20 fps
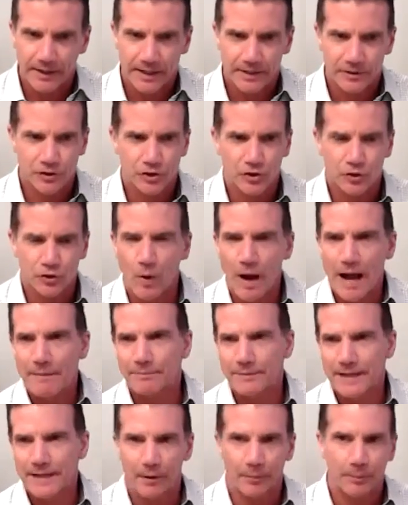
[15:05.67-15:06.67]
has
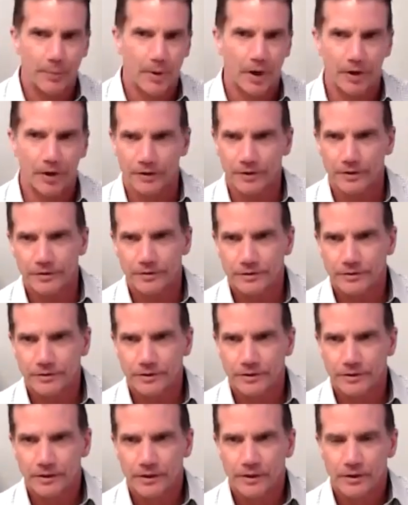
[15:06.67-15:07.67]
swapped out partners.
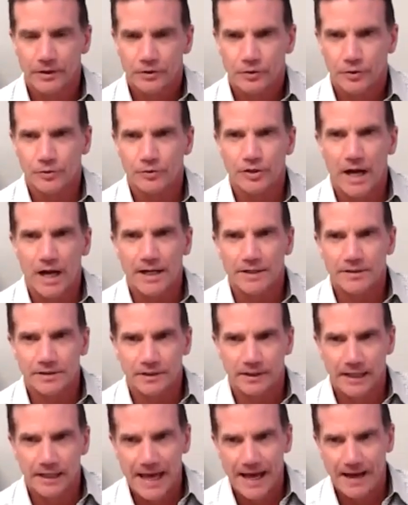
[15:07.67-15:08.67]
So
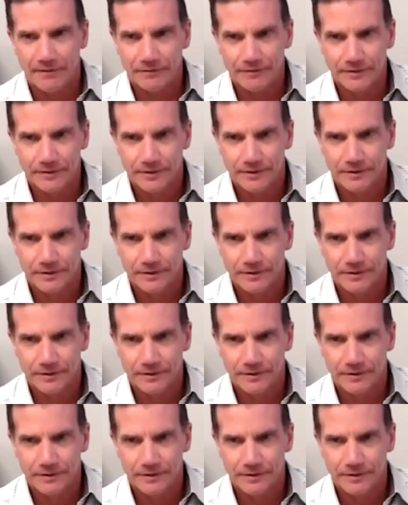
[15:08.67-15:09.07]
John's left,